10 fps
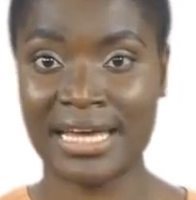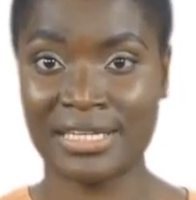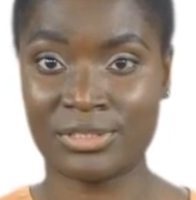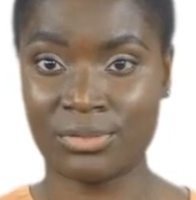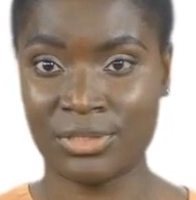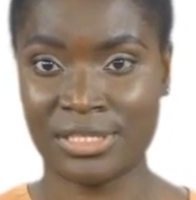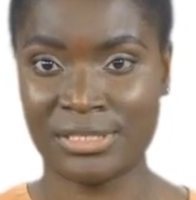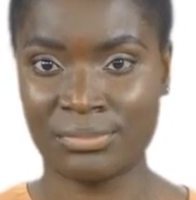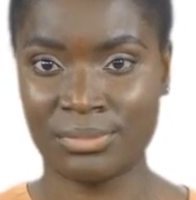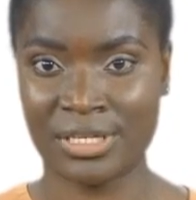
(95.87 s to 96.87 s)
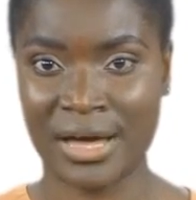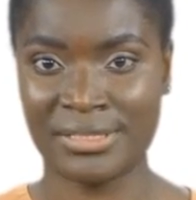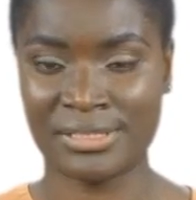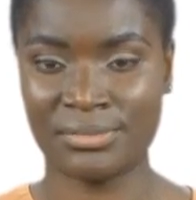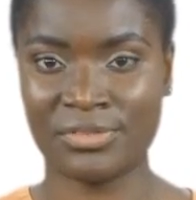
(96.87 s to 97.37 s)
intuitions will
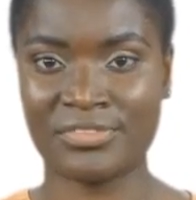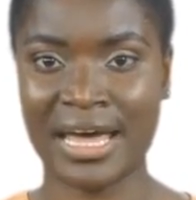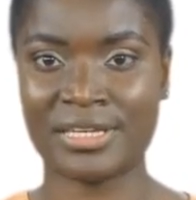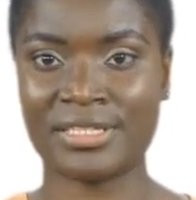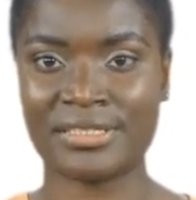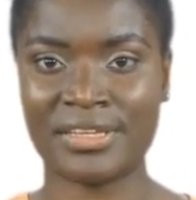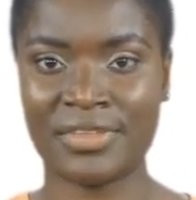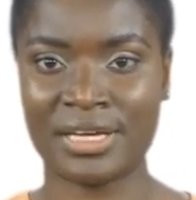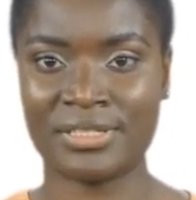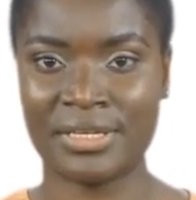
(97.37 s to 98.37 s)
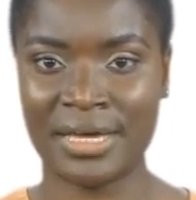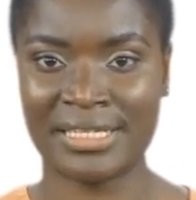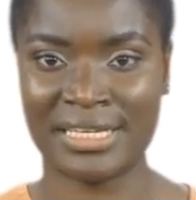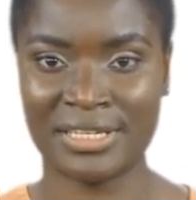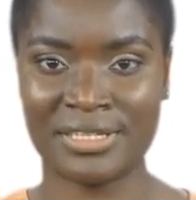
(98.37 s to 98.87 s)
chance to reflection their
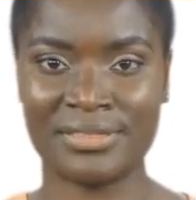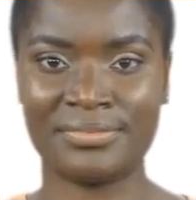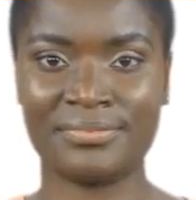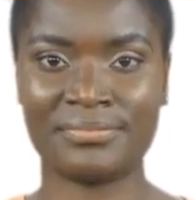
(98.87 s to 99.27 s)
rationalization.